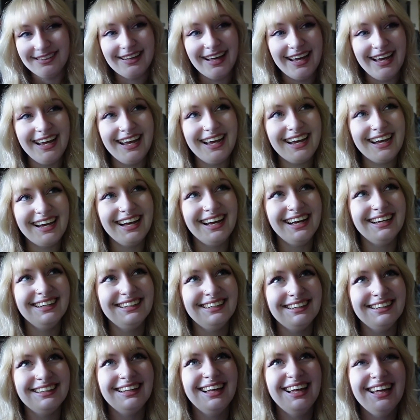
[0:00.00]

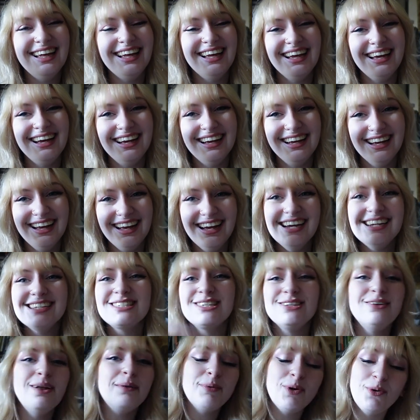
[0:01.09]
Like,
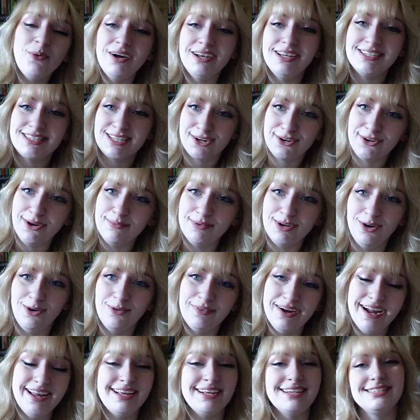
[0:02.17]
so number one, he's a criminal,
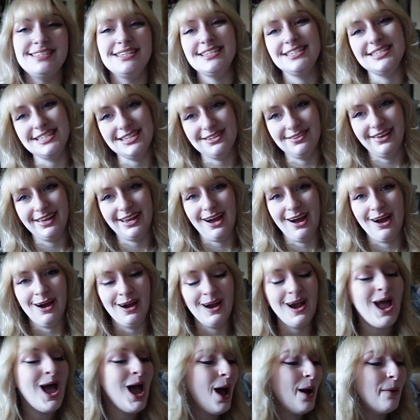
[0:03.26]
right? Because he's stealing
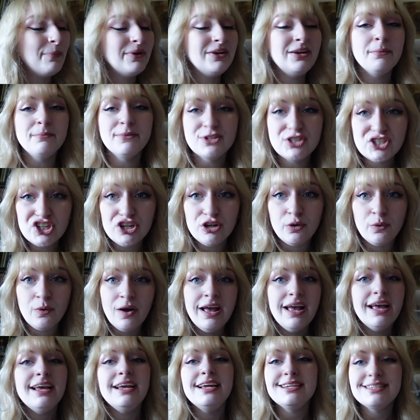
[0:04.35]
art. But number two,
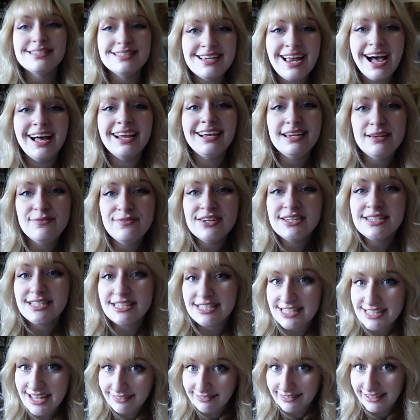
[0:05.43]
he's not even
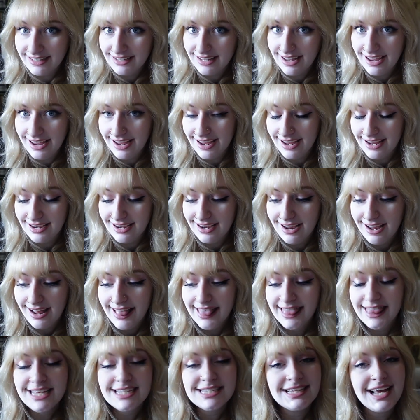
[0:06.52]
selling it.
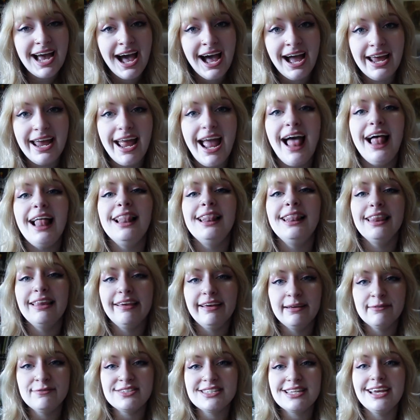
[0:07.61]
This guy
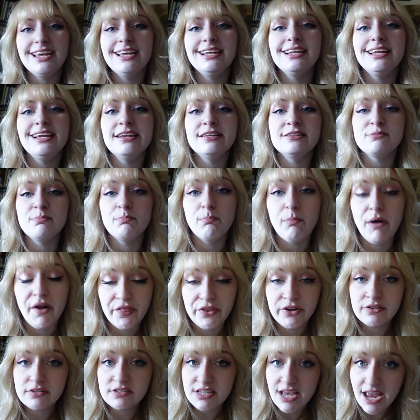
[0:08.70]
lives in his
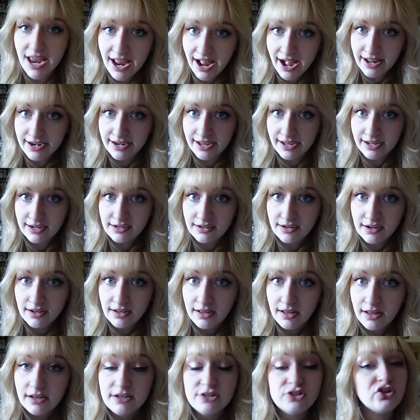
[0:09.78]
mother's attic,
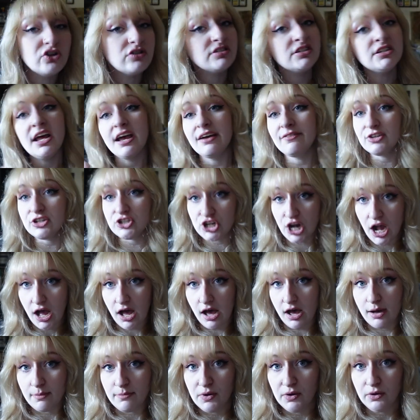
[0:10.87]
doesn't have a
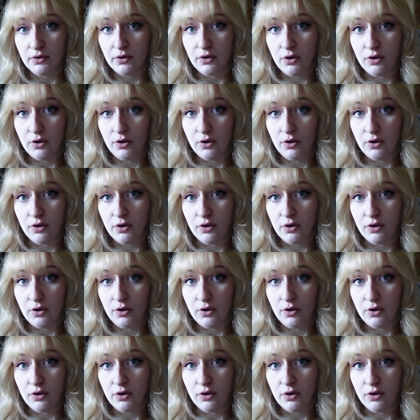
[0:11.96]
job,